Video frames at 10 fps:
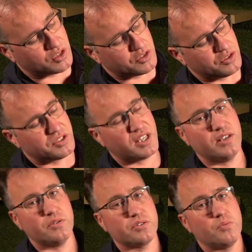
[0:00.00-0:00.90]
got two
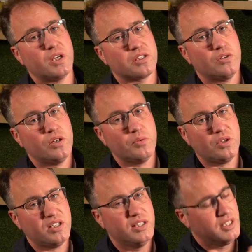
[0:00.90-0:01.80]
tails on one guide
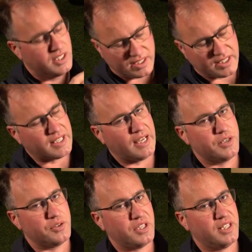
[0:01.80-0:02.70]
wire. You
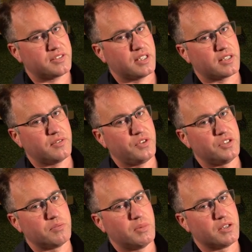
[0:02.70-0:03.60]
can't do that. It's going to
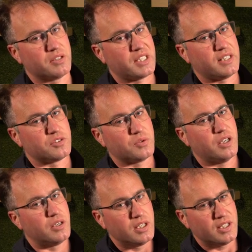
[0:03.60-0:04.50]
confuse the mower again as
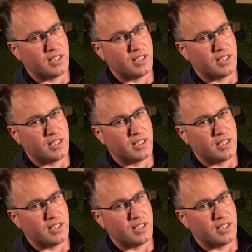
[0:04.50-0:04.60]
well.